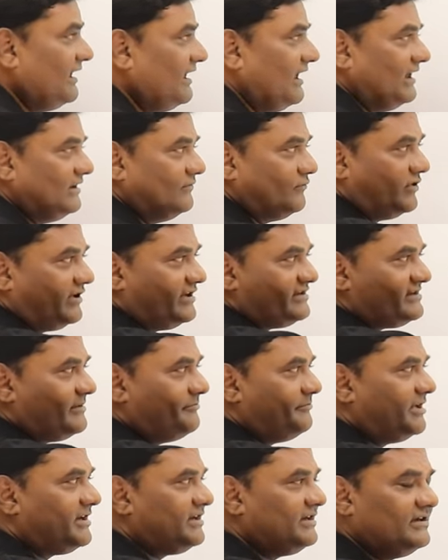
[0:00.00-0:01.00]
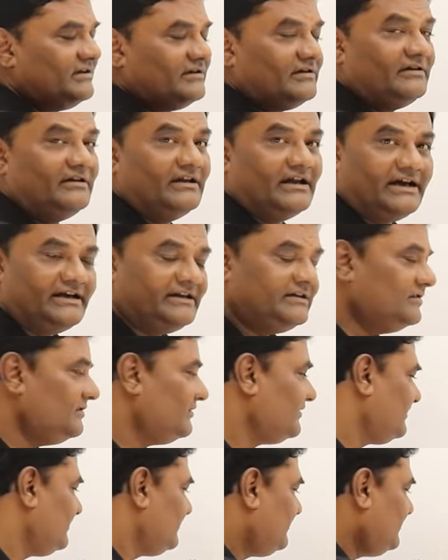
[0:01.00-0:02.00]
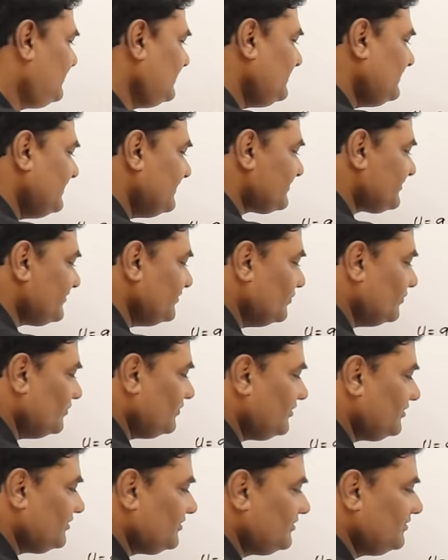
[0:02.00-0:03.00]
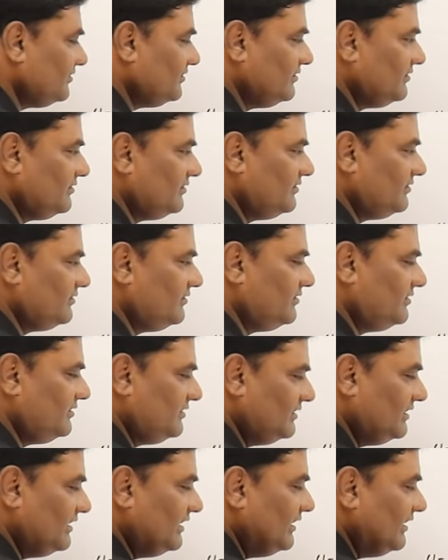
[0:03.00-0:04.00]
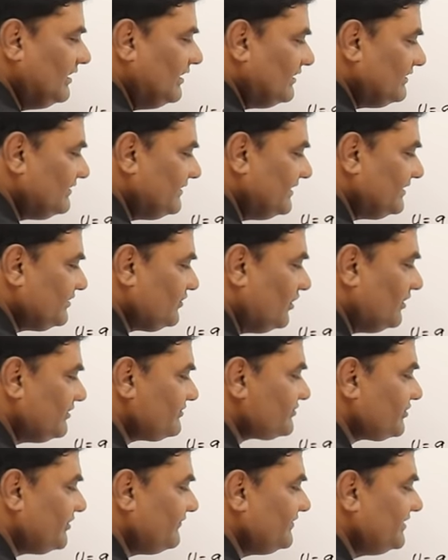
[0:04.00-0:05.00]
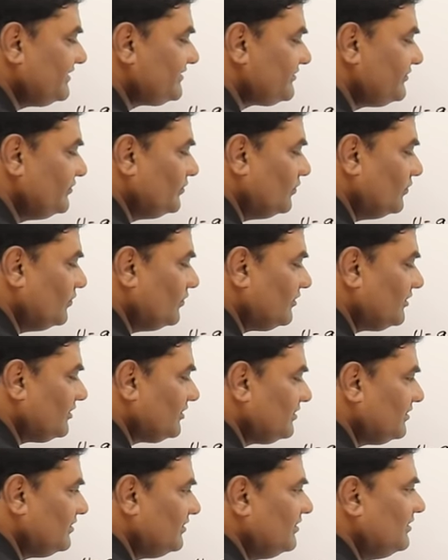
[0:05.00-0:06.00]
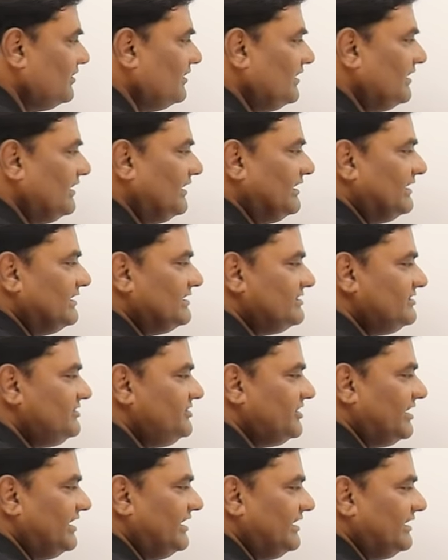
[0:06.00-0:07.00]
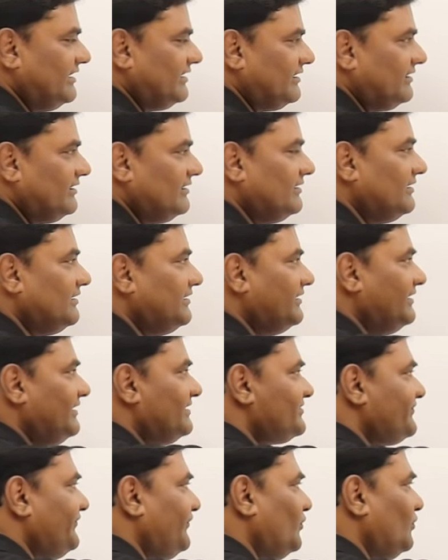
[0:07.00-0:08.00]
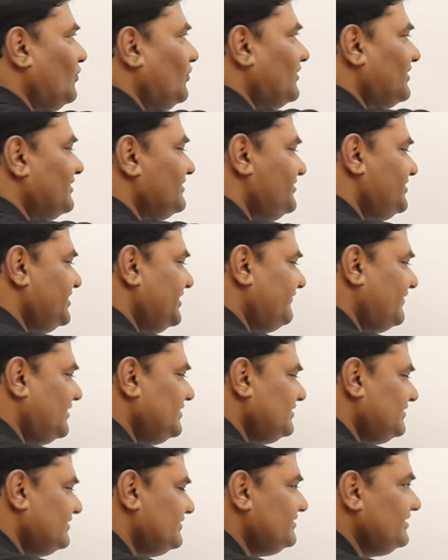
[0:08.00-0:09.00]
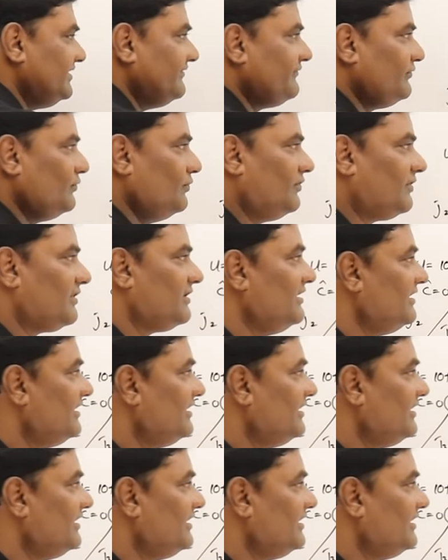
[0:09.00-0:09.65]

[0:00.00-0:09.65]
And what is upper? 9. Kill this node. Then cost of this node, J is 4, J1, J4.